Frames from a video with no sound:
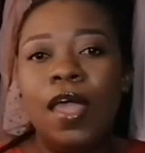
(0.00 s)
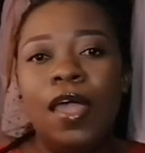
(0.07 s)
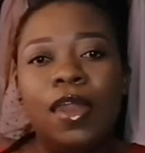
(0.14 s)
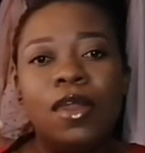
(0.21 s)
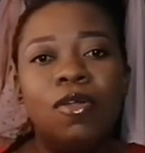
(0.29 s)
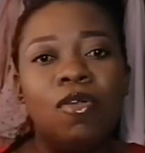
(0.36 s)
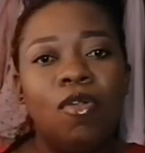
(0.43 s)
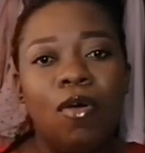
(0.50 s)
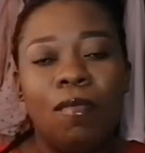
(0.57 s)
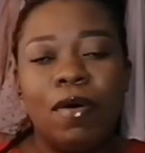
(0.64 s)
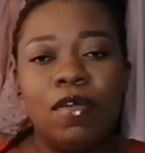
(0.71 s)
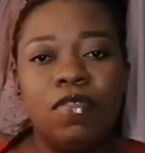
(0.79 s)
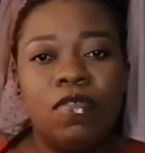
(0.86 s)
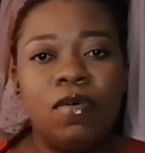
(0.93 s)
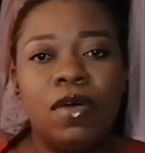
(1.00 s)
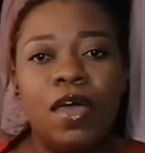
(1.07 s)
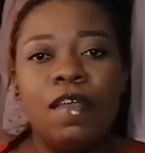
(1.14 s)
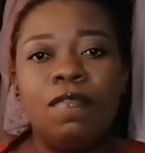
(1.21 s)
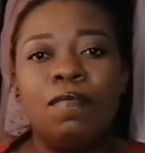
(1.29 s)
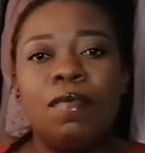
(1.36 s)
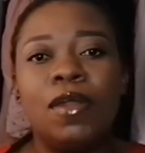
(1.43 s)
And I don't know about you
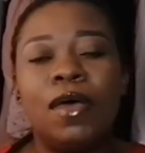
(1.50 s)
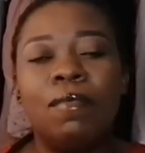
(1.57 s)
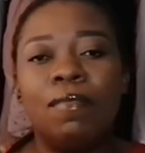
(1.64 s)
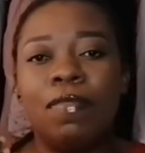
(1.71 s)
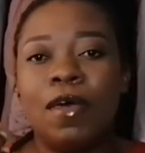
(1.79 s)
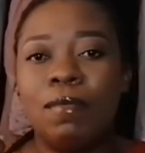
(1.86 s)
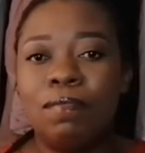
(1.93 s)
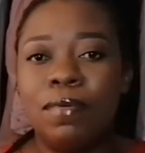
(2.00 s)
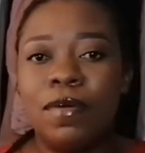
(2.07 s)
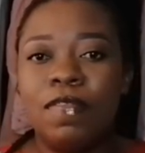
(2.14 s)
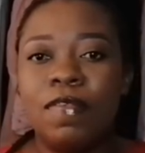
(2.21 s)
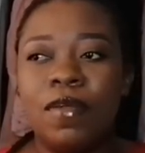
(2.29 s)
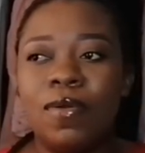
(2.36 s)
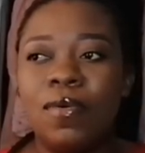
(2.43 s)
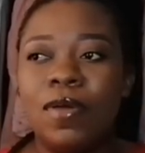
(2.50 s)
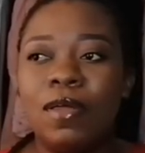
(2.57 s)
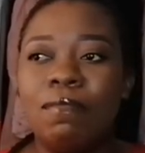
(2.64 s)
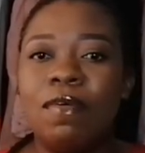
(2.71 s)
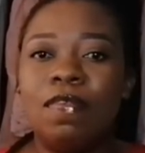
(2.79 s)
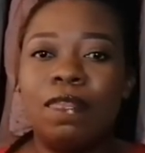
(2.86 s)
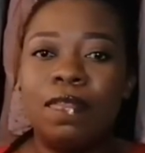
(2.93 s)
guys, but I'm that person who
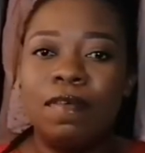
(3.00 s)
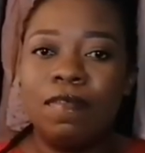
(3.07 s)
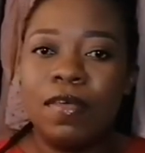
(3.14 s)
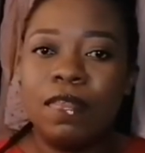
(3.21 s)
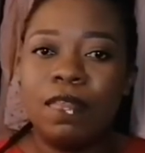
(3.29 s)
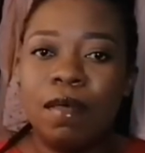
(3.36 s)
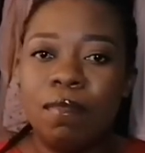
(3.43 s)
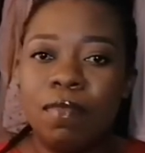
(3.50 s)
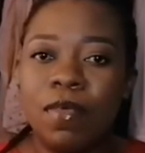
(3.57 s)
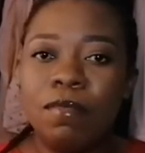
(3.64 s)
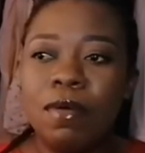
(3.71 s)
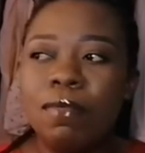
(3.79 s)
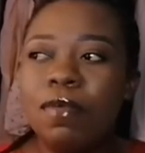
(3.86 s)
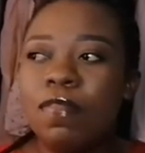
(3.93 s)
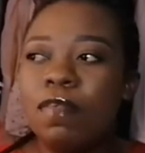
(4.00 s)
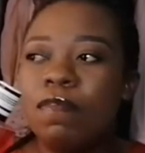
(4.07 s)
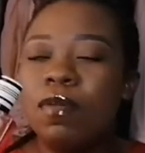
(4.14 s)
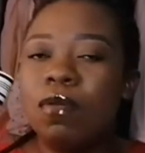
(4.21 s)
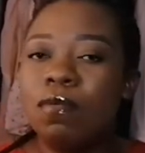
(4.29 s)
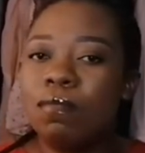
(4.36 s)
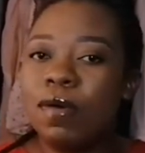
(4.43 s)
can be sniffing something, maybe it's
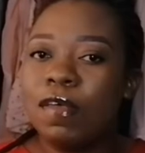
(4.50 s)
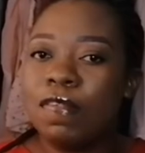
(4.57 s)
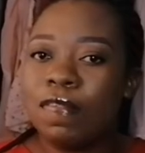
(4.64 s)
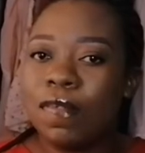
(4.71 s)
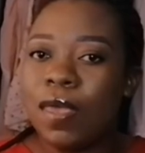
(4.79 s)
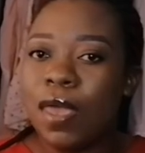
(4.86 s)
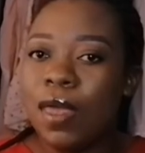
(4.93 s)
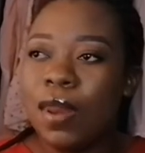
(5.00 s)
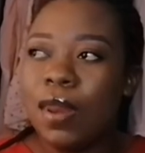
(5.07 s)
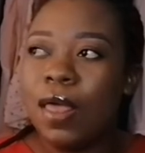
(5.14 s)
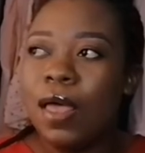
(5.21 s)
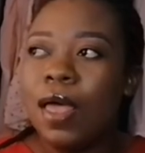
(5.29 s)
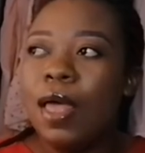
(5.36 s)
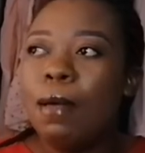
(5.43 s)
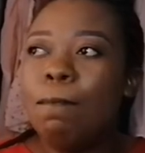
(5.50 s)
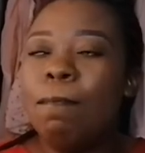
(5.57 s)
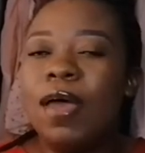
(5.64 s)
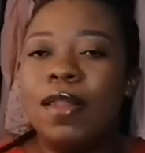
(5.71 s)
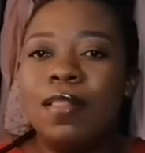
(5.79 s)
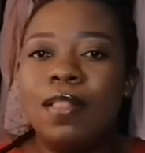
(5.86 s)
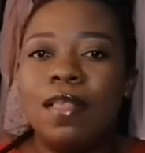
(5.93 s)
even on my skin,
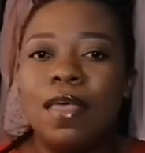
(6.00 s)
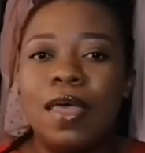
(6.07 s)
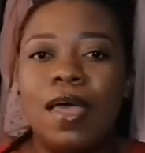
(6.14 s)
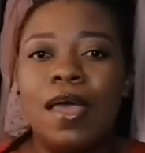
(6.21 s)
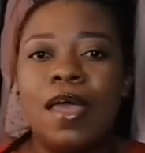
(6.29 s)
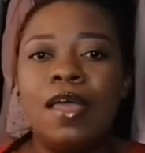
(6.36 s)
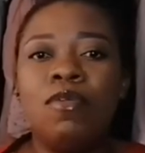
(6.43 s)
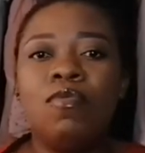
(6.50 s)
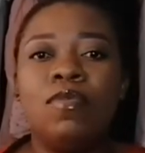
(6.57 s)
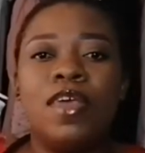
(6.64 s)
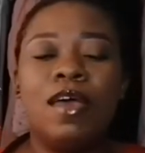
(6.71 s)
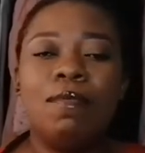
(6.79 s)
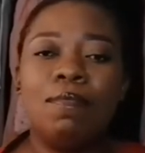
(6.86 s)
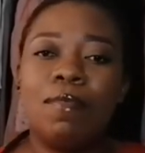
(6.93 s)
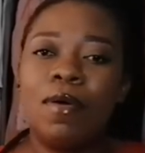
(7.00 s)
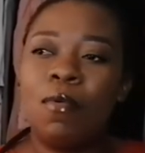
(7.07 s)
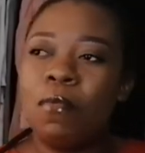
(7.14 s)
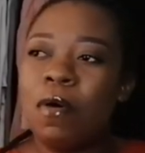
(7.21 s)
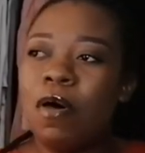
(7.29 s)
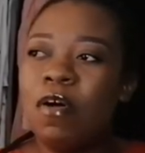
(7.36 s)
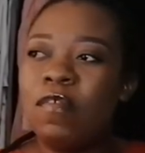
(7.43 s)
but it would take a
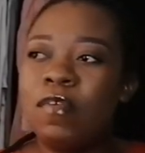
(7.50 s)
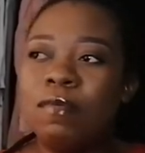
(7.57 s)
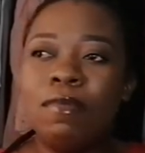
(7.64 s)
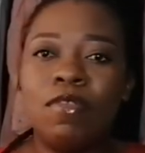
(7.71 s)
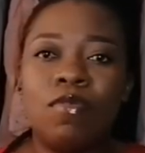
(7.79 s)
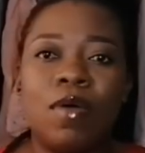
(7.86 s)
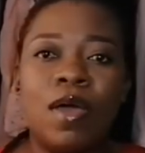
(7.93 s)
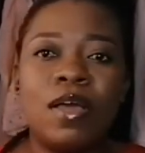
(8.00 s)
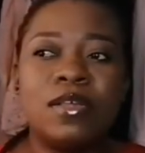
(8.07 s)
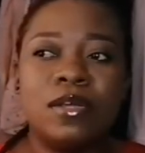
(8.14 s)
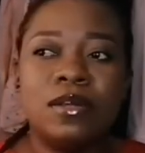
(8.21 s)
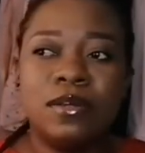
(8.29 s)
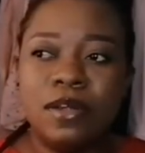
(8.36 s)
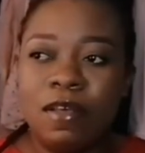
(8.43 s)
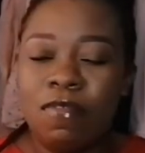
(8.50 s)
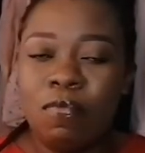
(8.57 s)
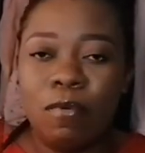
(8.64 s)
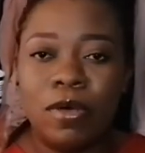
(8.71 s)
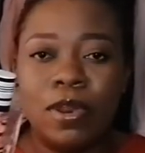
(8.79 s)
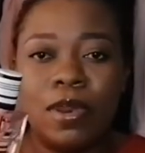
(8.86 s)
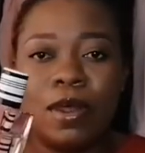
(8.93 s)
while for me to actually just
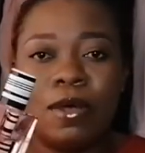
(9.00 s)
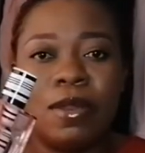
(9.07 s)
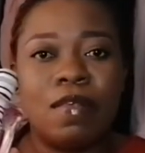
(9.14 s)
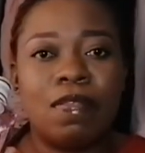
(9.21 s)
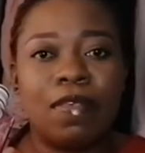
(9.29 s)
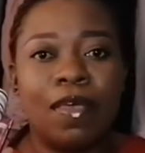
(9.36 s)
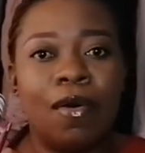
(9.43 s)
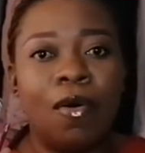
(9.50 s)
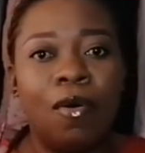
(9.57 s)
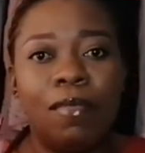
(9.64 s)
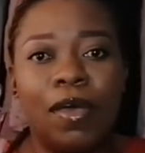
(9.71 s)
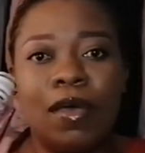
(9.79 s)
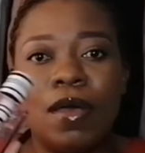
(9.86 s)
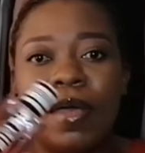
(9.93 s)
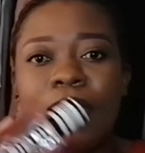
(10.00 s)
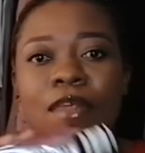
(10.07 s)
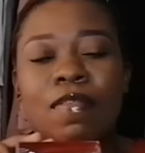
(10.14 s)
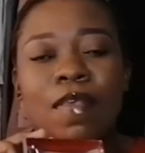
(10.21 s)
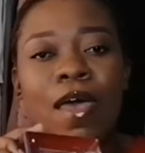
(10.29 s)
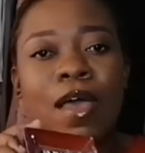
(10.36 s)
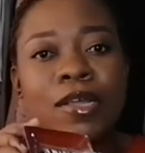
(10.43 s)
point it out and say, oh my god,
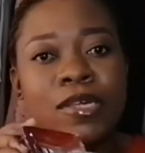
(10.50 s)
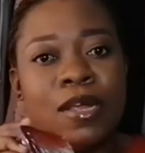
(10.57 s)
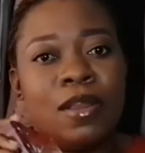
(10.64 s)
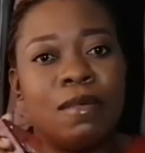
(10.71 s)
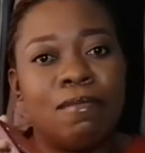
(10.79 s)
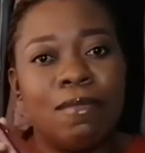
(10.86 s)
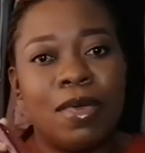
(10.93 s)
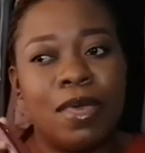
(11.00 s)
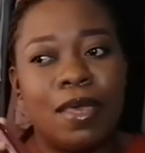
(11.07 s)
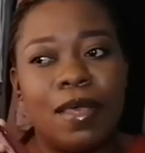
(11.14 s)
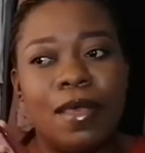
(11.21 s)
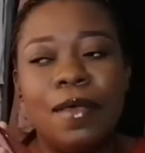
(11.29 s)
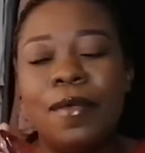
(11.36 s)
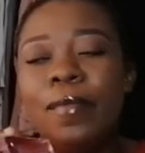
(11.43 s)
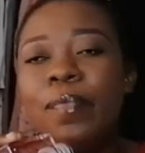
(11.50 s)
it's actually me.